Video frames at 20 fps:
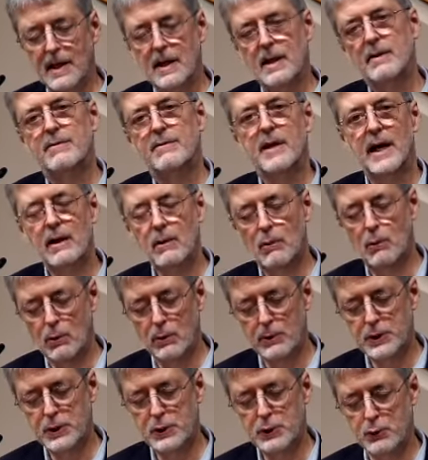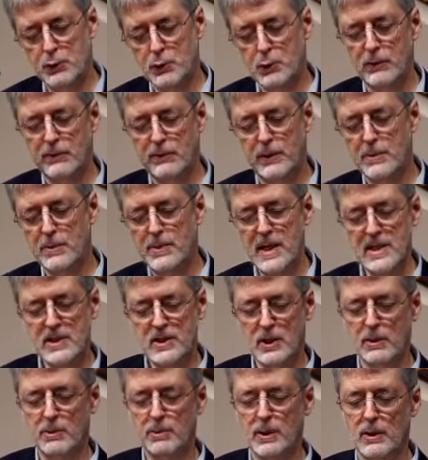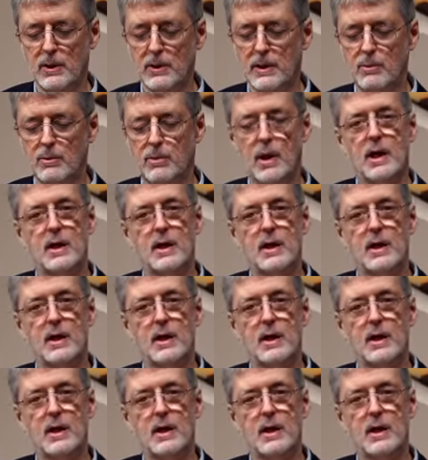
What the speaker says: And if that holds true for the basic building